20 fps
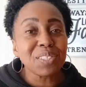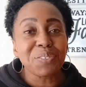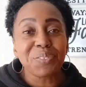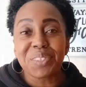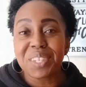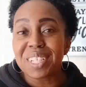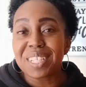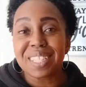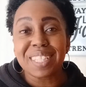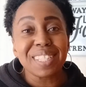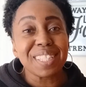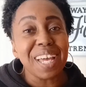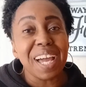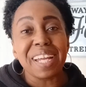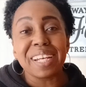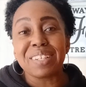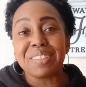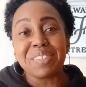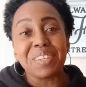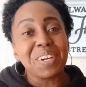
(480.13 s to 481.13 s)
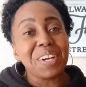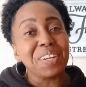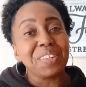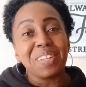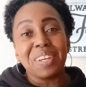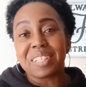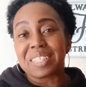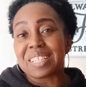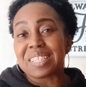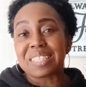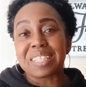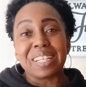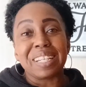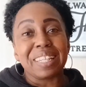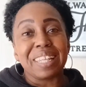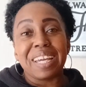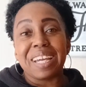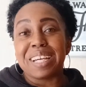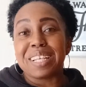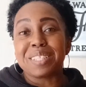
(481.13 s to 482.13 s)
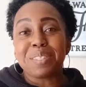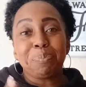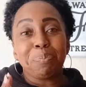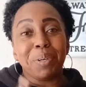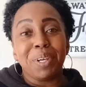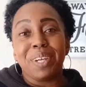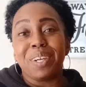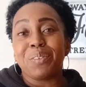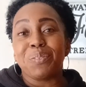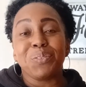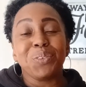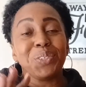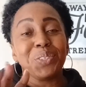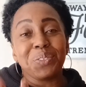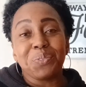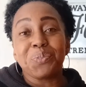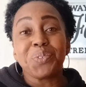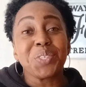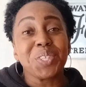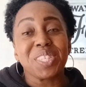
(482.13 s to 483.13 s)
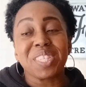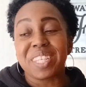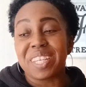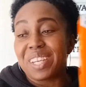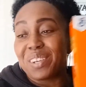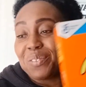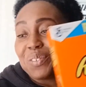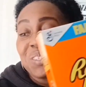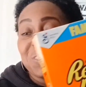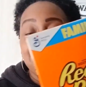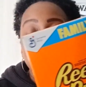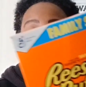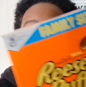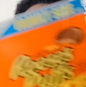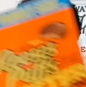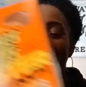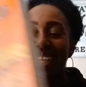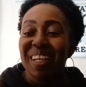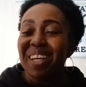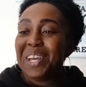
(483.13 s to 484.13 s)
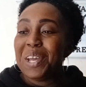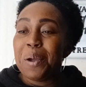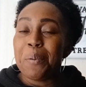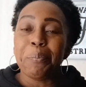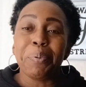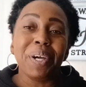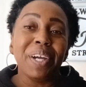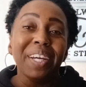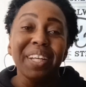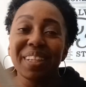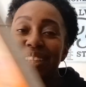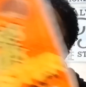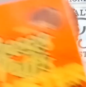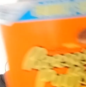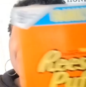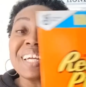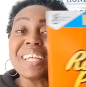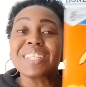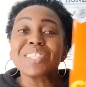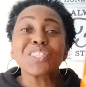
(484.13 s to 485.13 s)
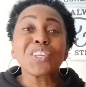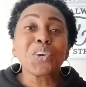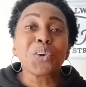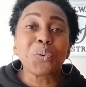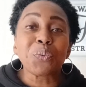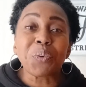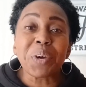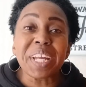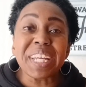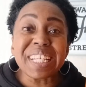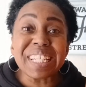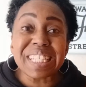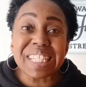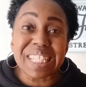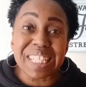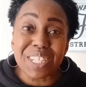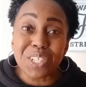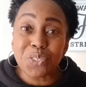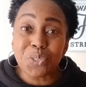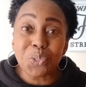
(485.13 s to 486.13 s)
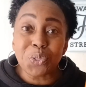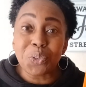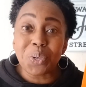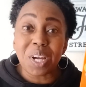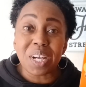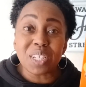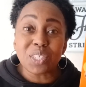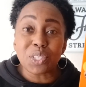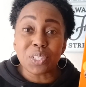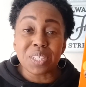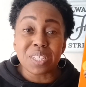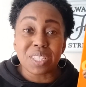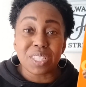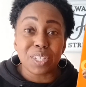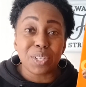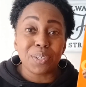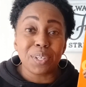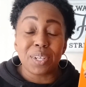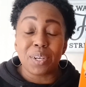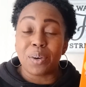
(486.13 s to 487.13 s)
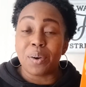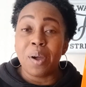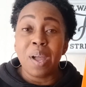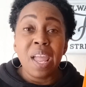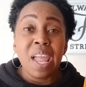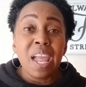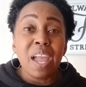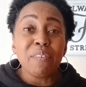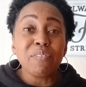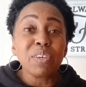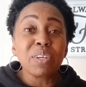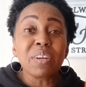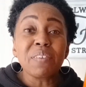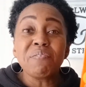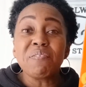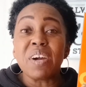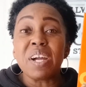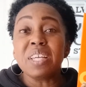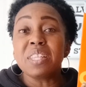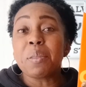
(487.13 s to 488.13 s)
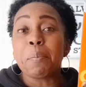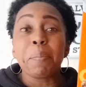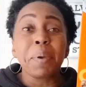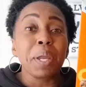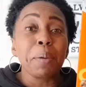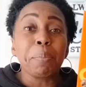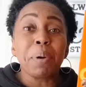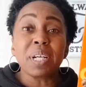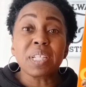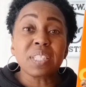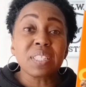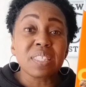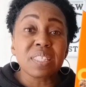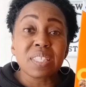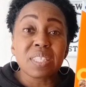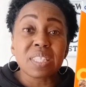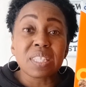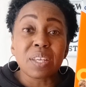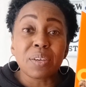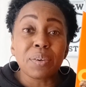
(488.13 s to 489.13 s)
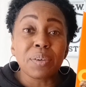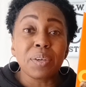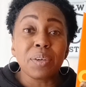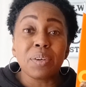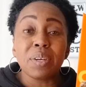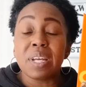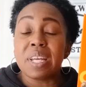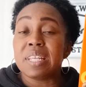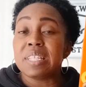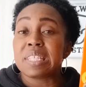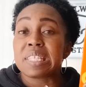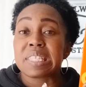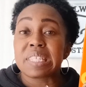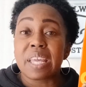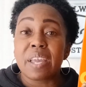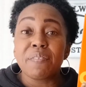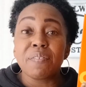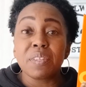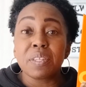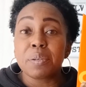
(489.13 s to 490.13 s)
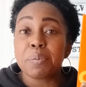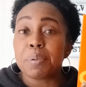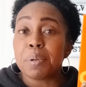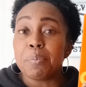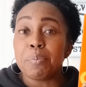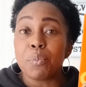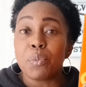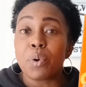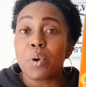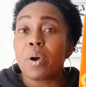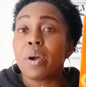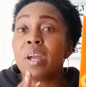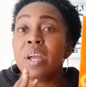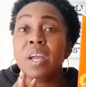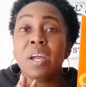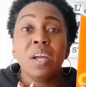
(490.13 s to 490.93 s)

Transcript: of Reese's. I don't know how long that's gonna last, but we'll we'll see. We'll see. But that is a great deal, you guys, on the cereal. If you can find the big boxes of cereal and save a little bit more,